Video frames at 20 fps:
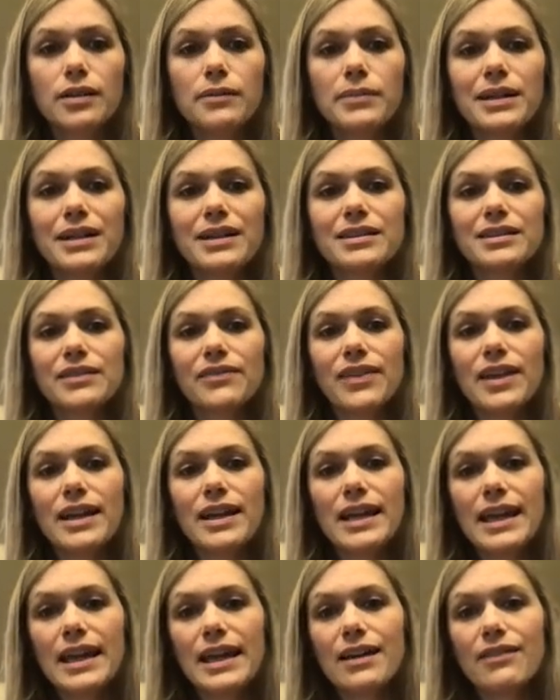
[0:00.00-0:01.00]
Because if they
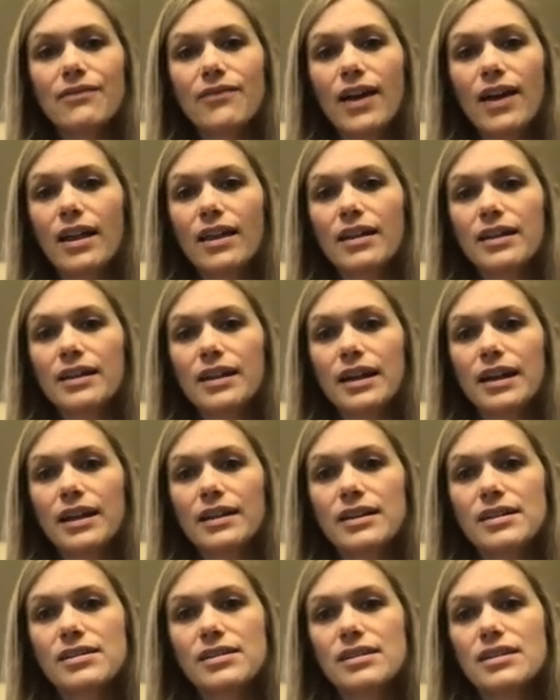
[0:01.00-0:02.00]
can't
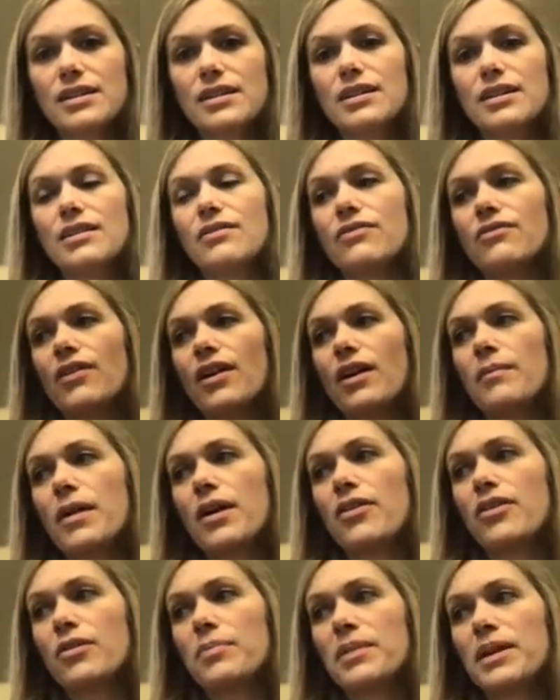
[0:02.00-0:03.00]
validate from
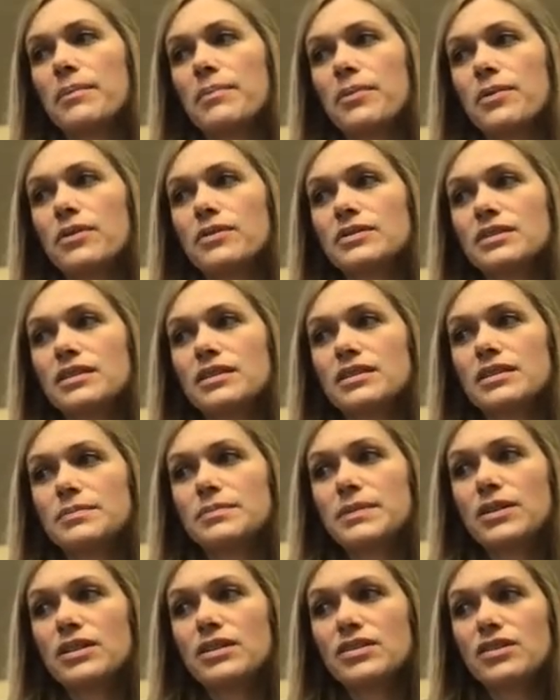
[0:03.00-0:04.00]
other people's
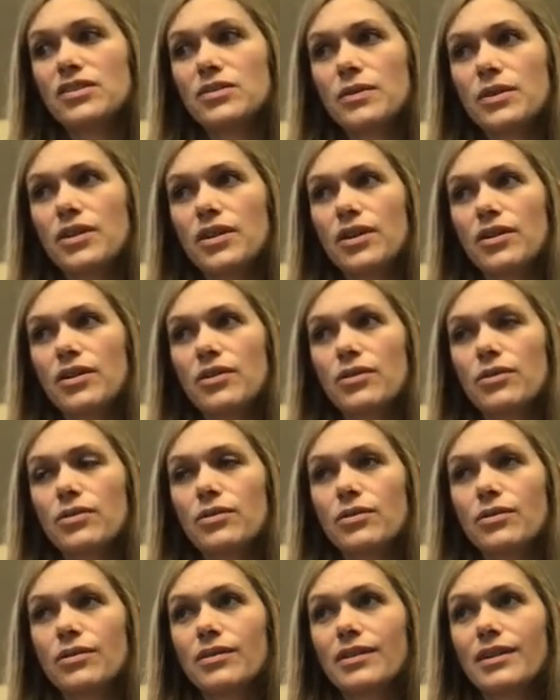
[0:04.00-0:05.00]
experiences with
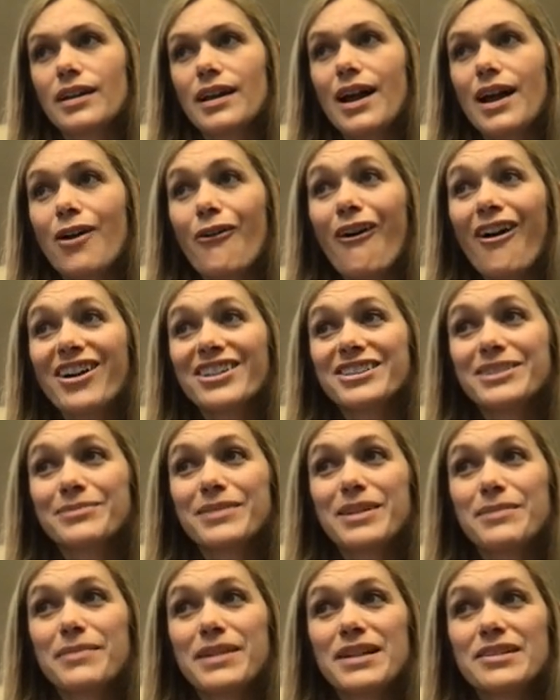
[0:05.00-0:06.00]
you how awesome
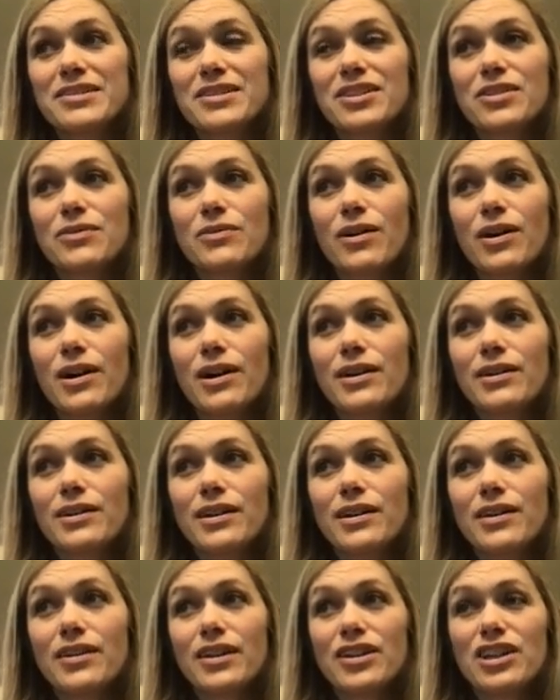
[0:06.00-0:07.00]
and amazing you are,
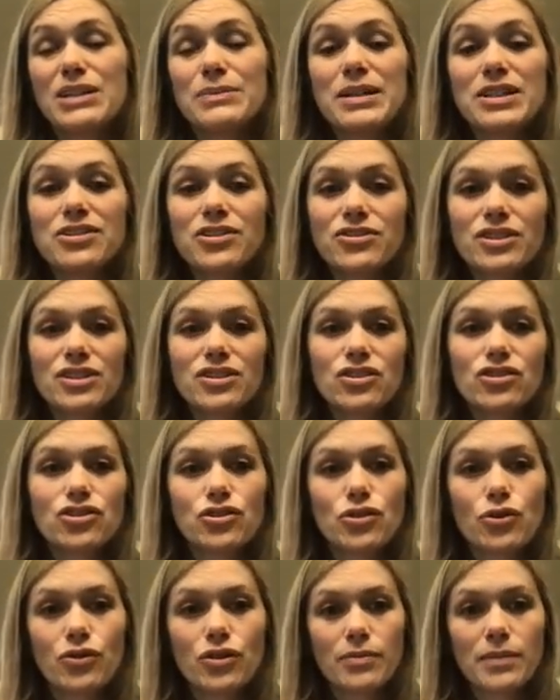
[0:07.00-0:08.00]
then you may just need to
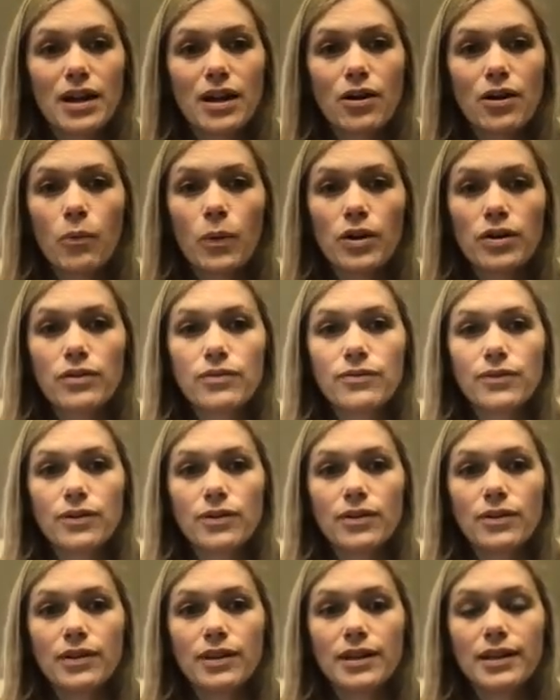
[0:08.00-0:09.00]
show them how
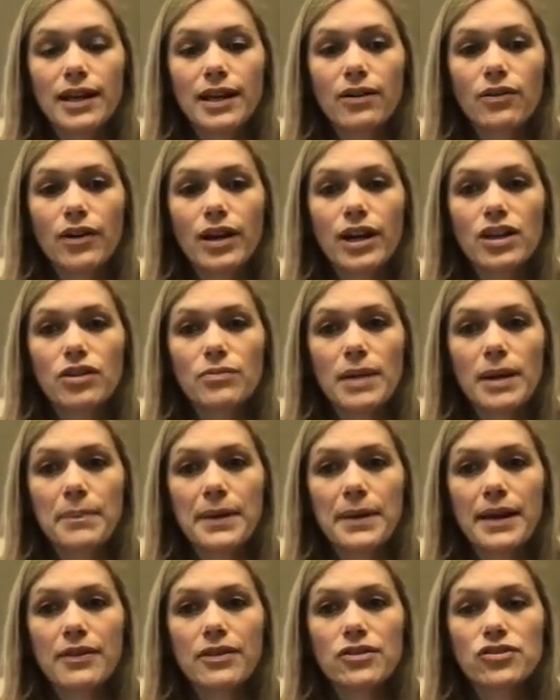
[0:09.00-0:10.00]
wonderful and how great you might
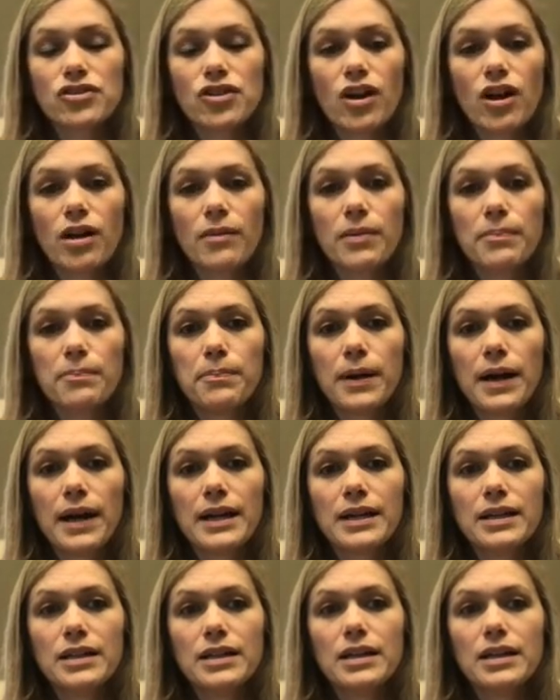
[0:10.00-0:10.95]
be at the job by